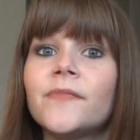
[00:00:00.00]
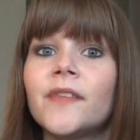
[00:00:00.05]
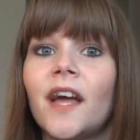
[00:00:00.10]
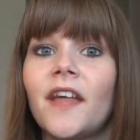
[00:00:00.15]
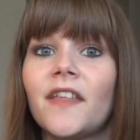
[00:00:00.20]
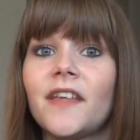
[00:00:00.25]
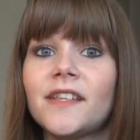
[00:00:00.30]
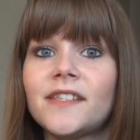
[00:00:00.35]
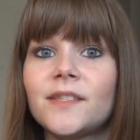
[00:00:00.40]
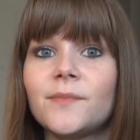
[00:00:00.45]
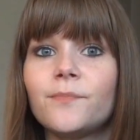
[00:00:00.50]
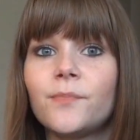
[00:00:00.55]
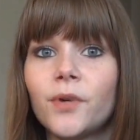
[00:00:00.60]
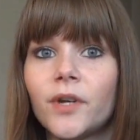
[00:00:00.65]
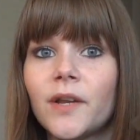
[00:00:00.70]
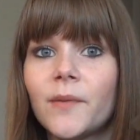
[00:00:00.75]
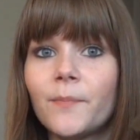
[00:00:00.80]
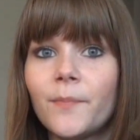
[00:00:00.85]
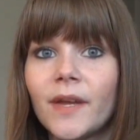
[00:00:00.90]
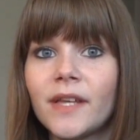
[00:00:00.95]
I think it's a
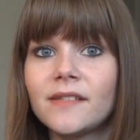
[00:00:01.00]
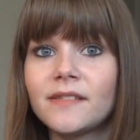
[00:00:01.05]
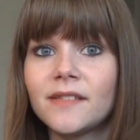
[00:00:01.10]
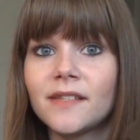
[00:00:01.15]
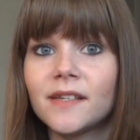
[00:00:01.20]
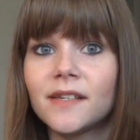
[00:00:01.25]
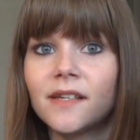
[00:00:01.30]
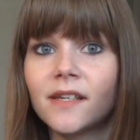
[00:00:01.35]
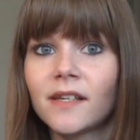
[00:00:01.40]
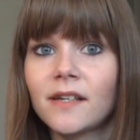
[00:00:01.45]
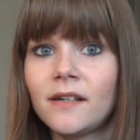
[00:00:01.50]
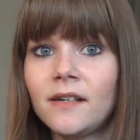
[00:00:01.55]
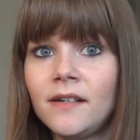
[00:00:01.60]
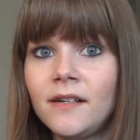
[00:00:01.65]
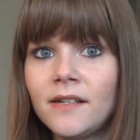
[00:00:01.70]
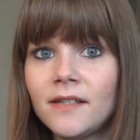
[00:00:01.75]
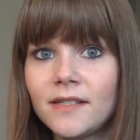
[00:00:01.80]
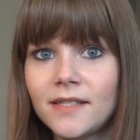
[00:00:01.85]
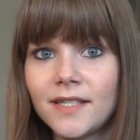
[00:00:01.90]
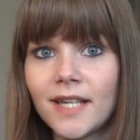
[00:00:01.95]
pretty basic,
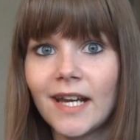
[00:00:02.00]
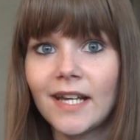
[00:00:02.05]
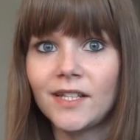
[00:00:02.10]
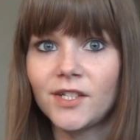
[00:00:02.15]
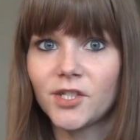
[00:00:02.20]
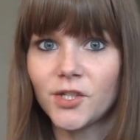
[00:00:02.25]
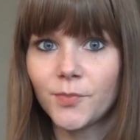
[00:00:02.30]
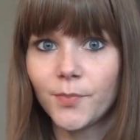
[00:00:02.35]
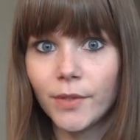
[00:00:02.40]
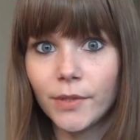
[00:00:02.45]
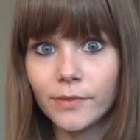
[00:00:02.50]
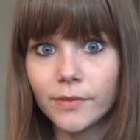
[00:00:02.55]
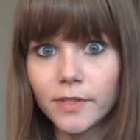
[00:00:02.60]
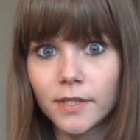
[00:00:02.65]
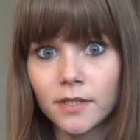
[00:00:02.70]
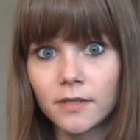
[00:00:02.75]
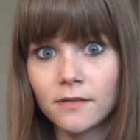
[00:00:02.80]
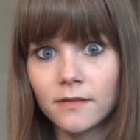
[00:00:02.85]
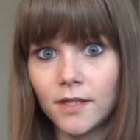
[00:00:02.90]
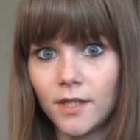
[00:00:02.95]
stylish
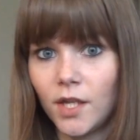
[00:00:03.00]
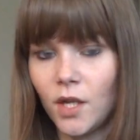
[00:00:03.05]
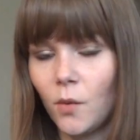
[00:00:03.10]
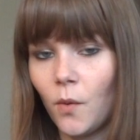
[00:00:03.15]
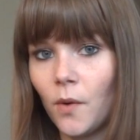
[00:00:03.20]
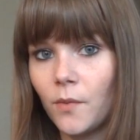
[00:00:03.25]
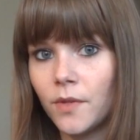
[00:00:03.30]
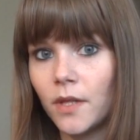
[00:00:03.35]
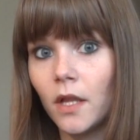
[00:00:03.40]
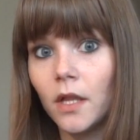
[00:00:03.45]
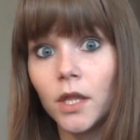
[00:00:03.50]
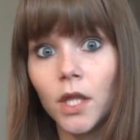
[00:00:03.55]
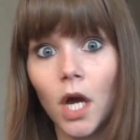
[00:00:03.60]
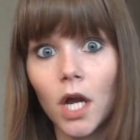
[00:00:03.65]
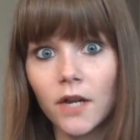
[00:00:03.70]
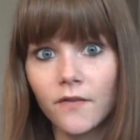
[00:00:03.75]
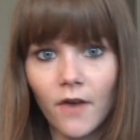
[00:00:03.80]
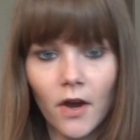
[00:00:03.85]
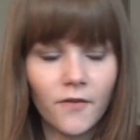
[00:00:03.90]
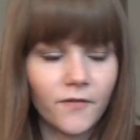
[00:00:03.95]
boot that you can wear with a
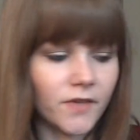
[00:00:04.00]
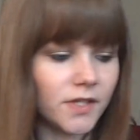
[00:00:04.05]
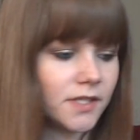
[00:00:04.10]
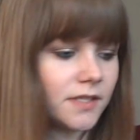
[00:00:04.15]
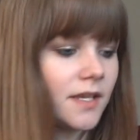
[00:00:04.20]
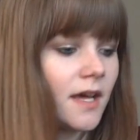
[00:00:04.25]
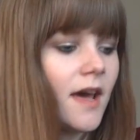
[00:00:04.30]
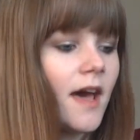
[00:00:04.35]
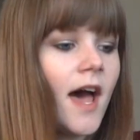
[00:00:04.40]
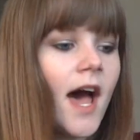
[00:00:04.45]
lot of outfits.